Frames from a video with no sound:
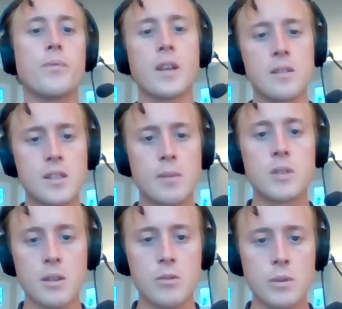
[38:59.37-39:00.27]
and
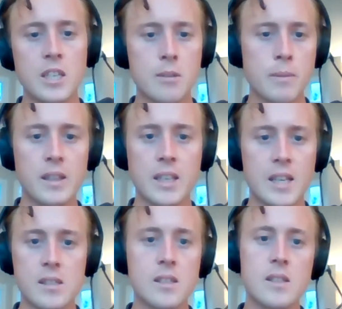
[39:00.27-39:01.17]
sometimes we need to make the
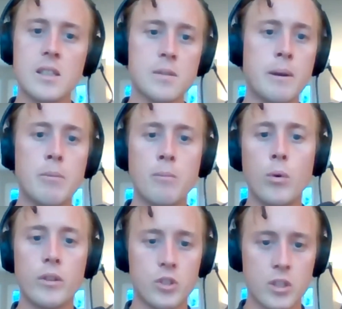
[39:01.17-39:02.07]
case that this is about
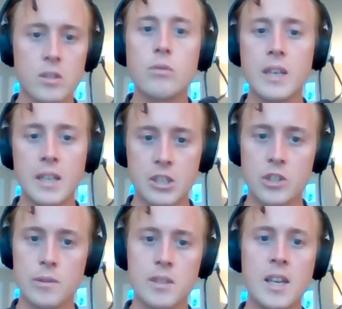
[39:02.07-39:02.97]
more than just green
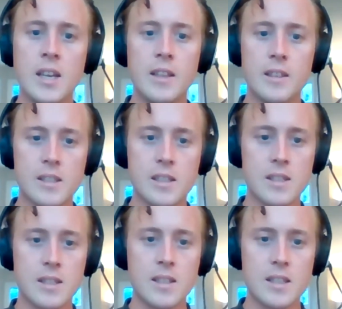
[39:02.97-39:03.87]
issues. This
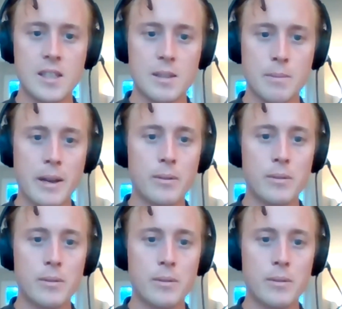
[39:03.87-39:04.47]
is this is about